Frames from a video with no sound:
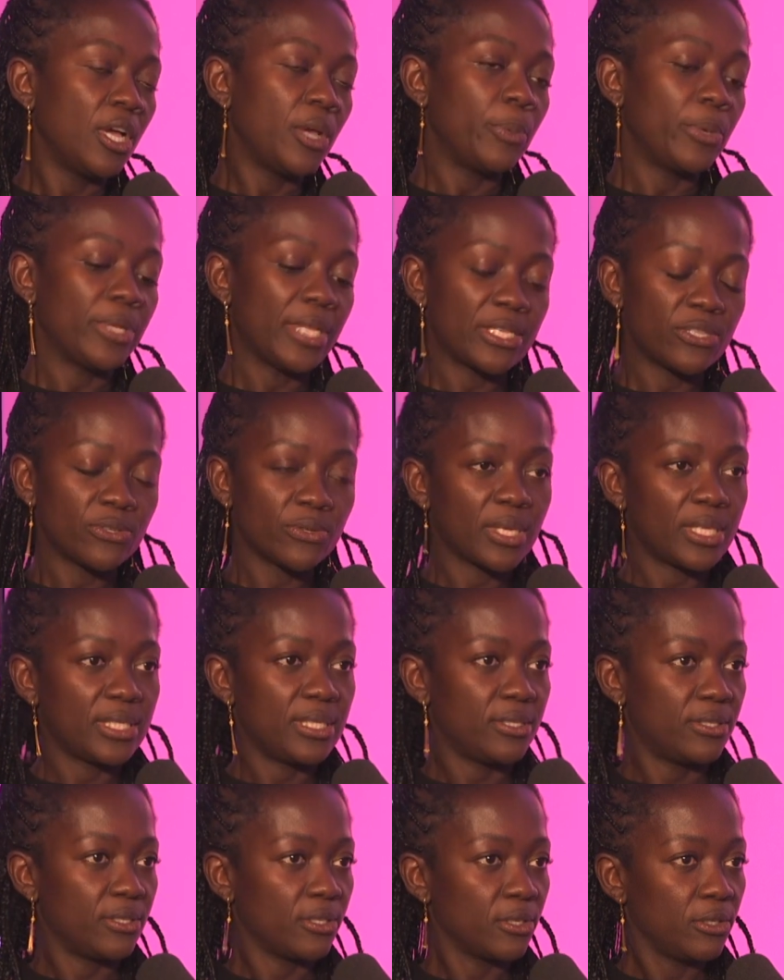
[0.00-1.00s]
but as long as
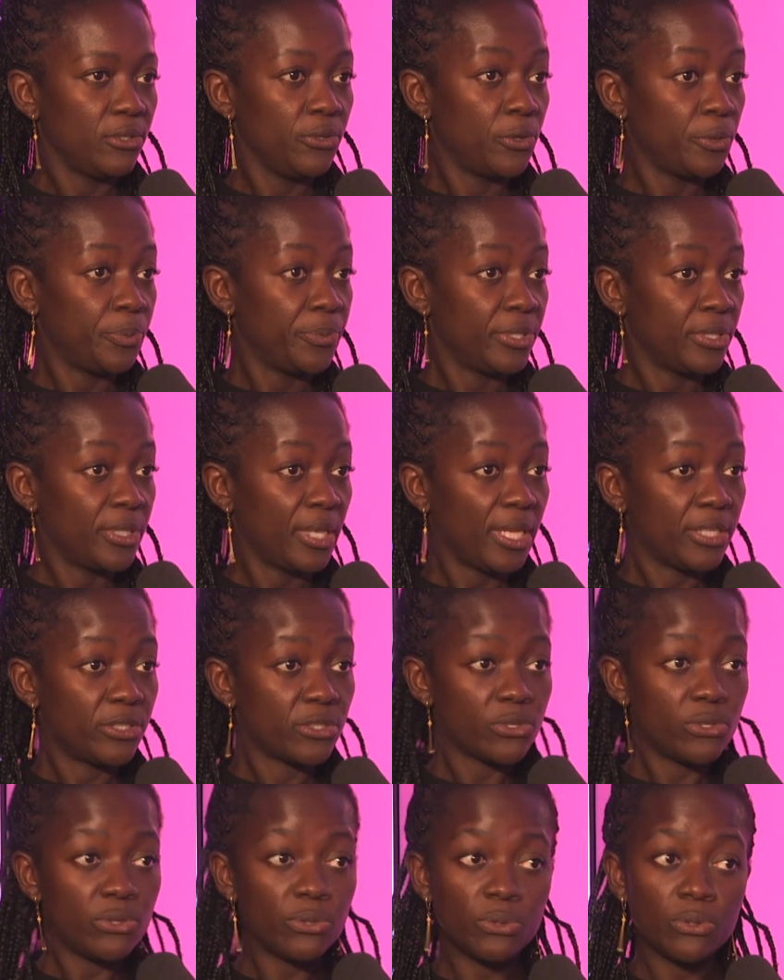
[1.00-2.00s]
it's a European
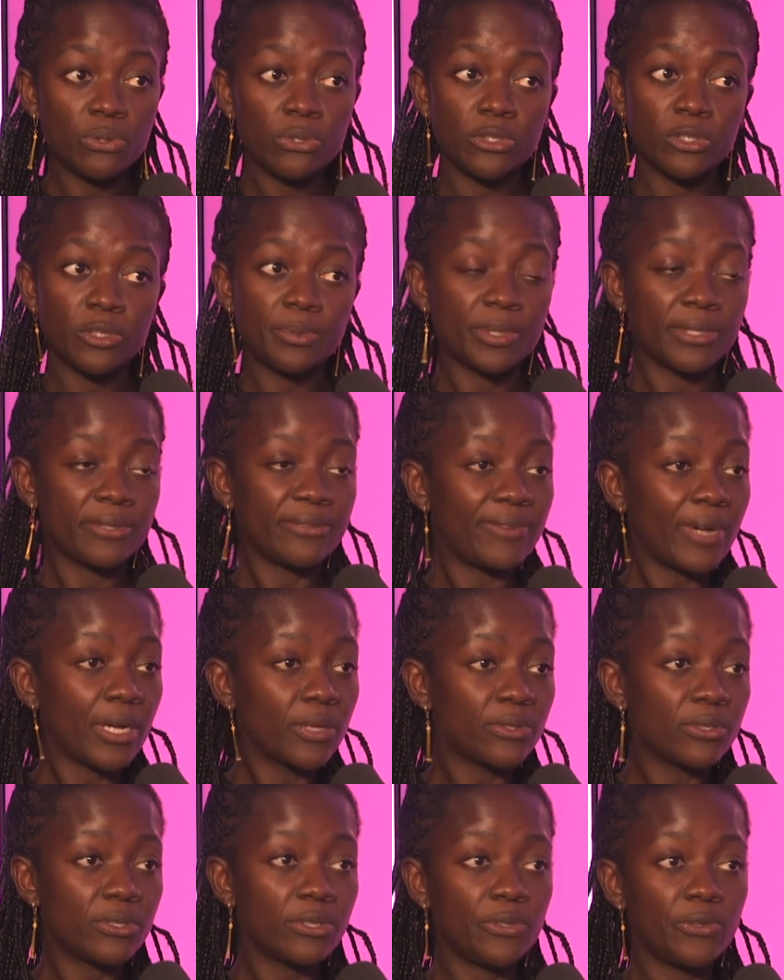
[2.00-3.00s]
HQ, European founder,